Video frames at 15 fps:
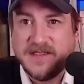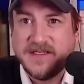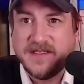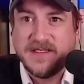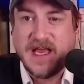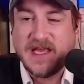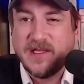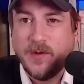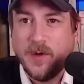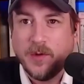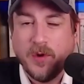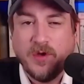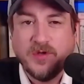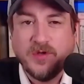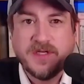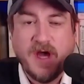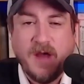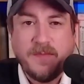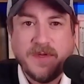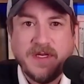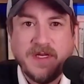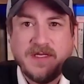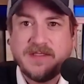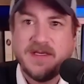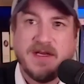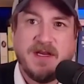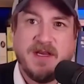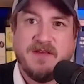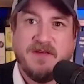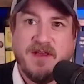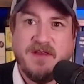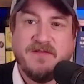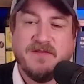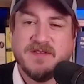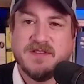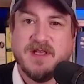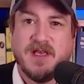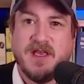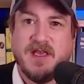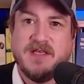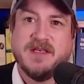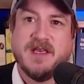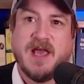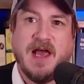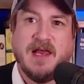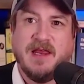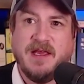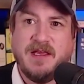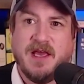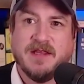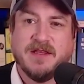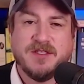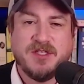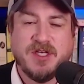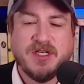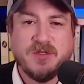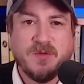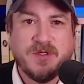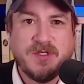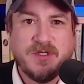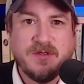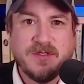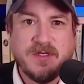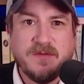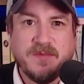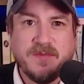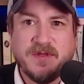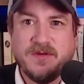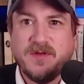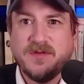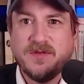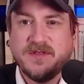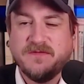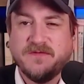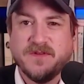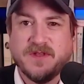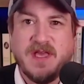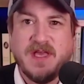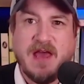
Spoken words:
that's exactly what Rhodes copied. He said he even is he's like, I like how the Jesuits use it, but they're using it for the